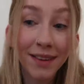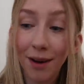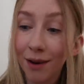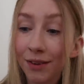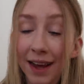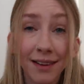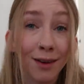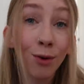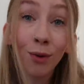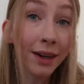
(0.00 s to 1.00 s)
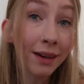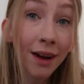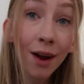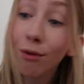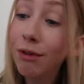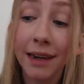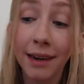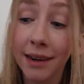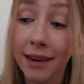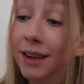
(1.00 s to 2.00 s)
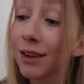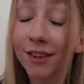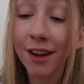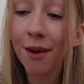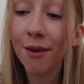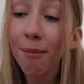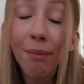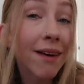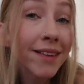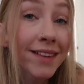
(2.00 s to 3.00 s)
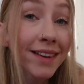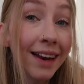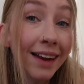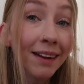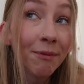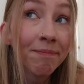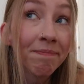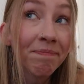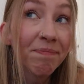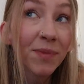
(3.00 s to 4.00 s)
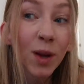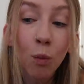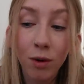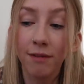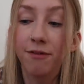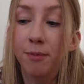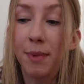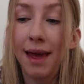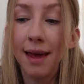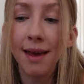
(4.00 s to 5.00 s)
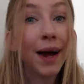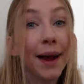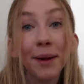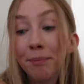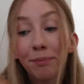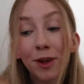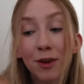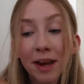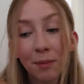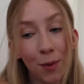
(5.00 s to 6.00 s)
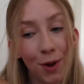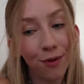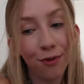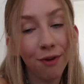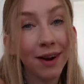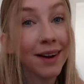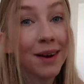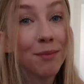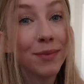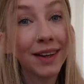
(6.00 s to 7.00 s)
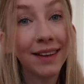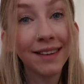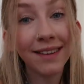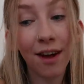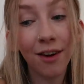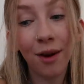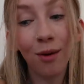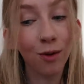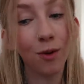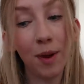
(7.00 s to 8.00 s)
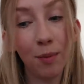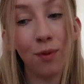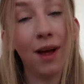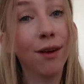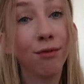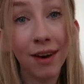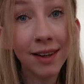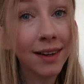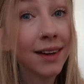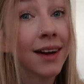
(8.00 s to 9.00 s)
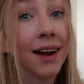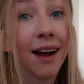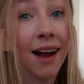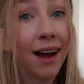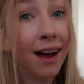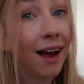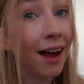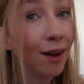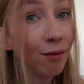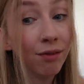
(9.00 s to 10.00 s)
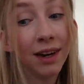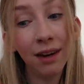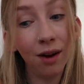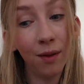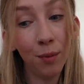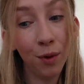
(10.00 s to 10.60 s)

myself getting annoyed reading it so personally wasn't for me but hey don't take my word for it because i know lots of people that have read it and really like the